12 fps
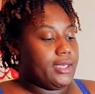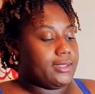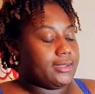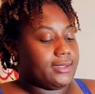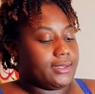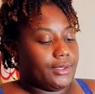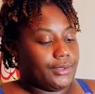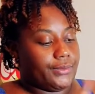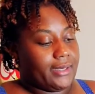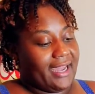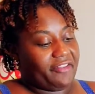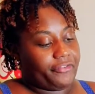So
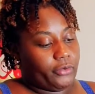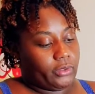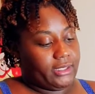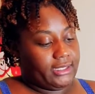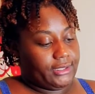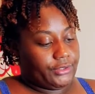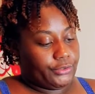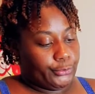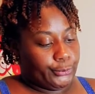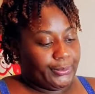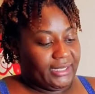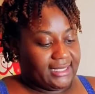I fold these 2
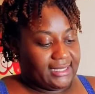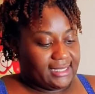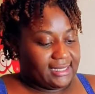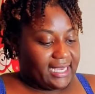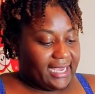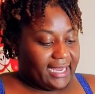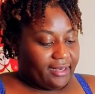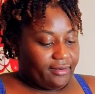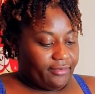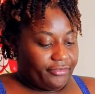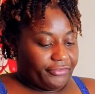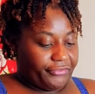pieces in
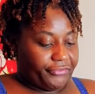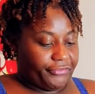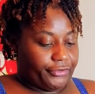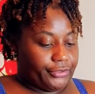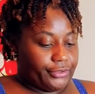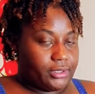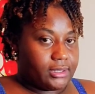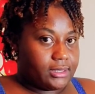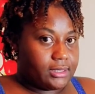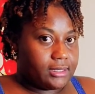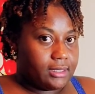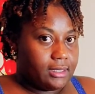
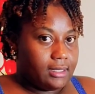first.